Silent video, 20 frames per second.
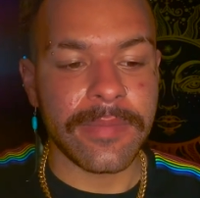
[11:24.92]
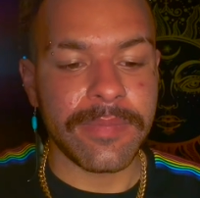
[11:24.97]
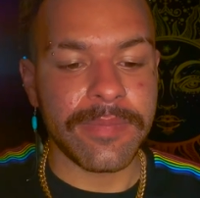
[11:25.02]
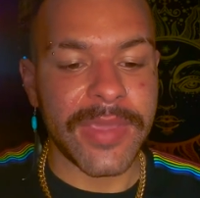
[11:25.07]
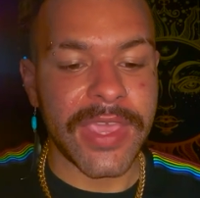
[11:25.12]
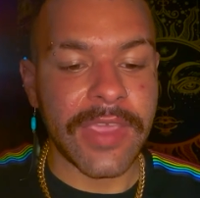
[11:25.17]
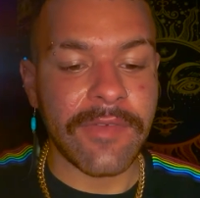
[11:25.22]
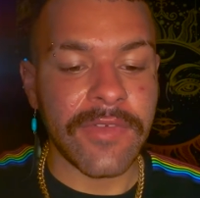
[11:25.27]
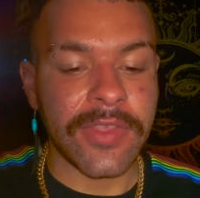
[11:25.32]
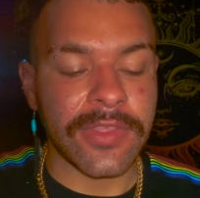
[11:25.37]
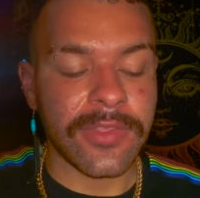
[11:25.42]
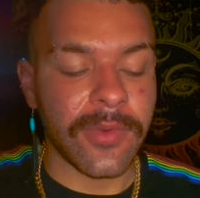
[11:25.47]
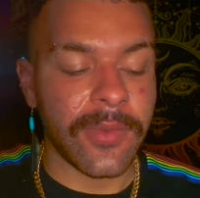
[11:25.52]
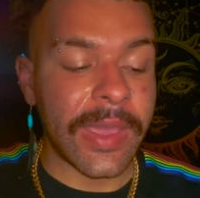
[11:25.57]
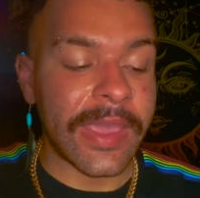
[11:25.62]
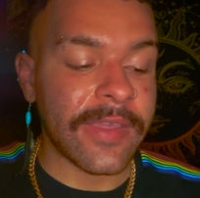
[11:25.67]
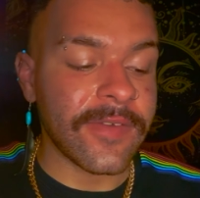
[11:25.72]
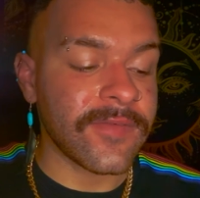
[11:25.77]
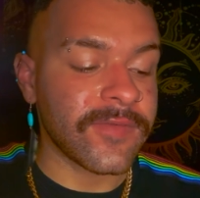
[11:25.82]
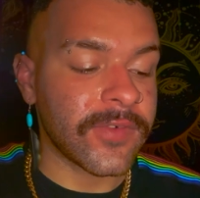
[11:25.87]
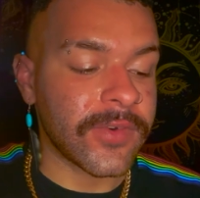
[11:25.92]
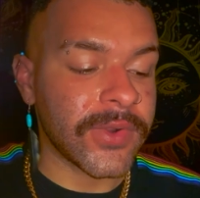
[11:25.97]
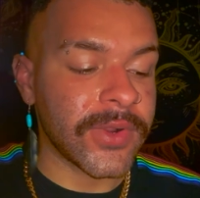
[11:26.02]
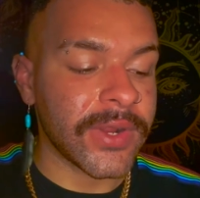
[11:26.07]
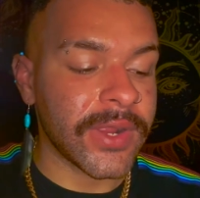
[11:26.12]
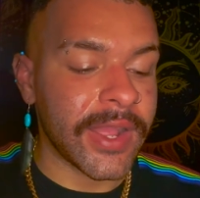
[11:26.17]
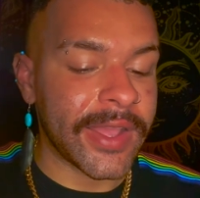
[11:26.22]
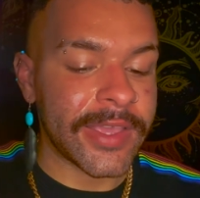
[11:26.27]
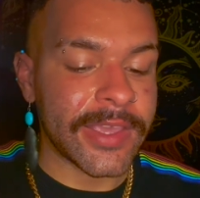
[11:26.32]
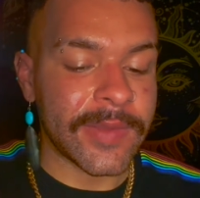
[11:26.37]
paving the way
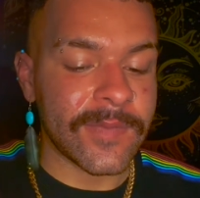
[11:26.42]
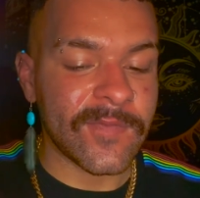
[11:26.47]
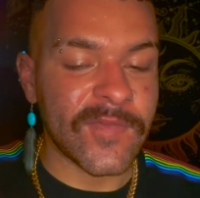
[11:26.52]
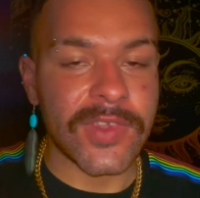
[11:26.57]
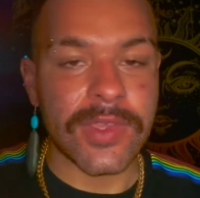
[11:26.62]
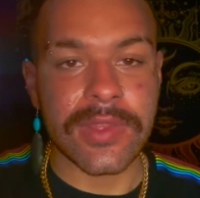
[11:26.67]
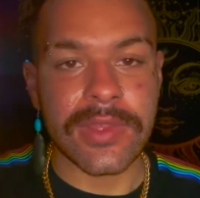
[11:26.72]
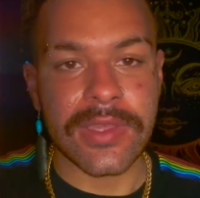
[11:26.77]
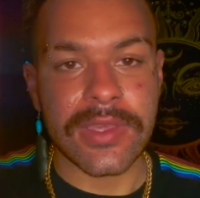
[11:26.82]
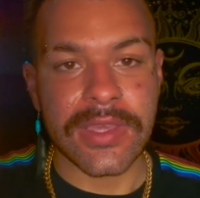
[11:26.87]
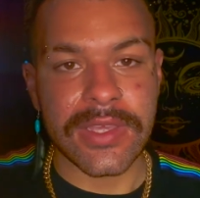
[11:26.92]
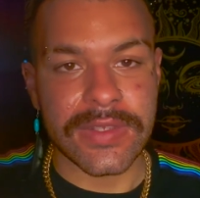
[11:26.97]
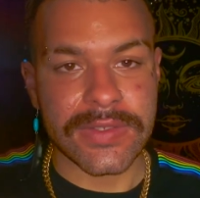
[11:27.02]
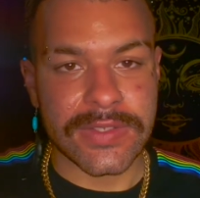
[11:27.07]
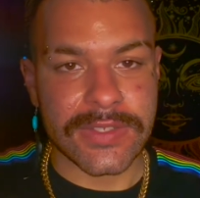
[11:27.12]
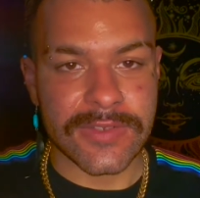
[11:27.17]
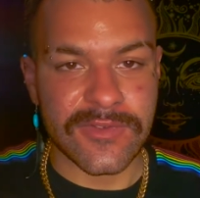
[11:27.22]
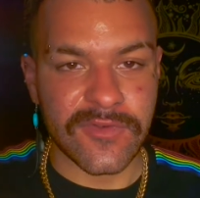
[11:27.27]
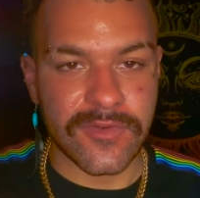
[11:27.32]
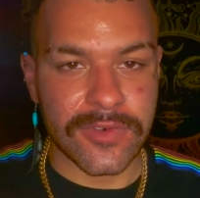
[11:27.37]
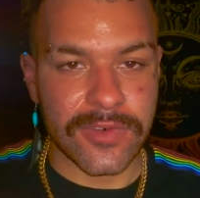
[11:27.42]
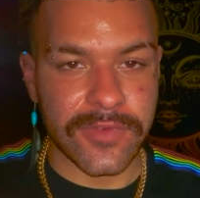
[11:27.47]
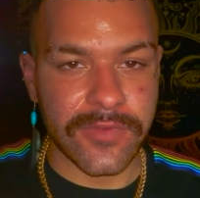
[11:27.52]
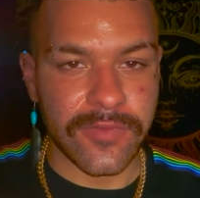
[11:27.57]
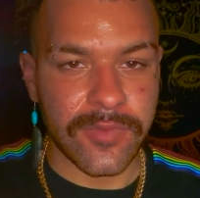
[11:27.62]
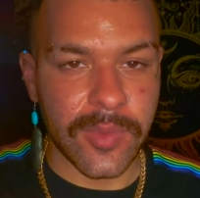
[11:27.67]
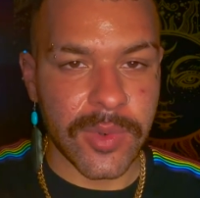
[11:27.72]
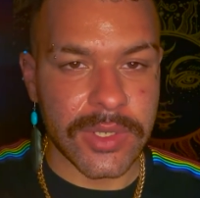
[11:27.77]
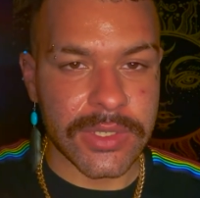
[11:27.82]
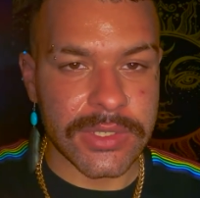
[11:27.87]
for, I am feeling, as this Four
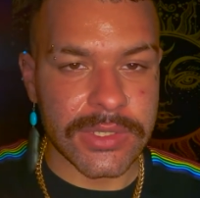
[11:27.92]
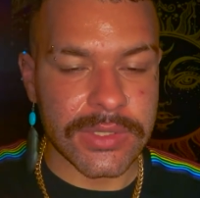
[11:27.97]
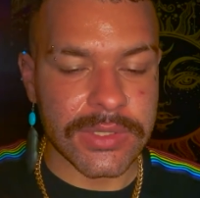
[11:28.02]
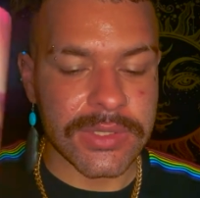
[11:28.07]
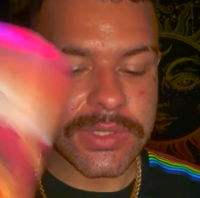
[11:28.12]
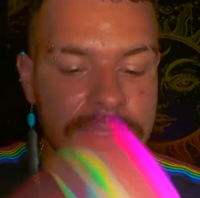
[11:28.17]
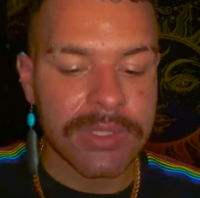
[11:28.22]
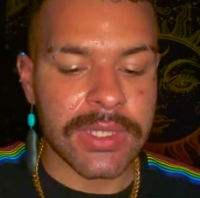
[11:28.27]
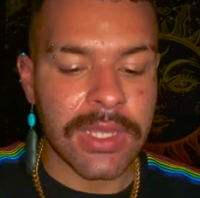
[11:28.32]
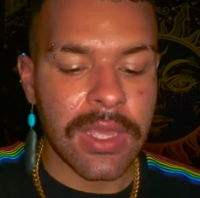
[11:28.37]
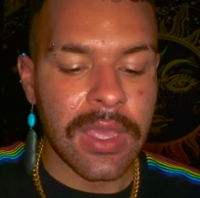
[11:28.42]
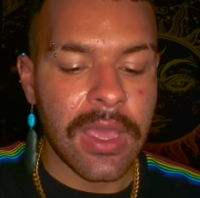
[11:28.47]
of Wands.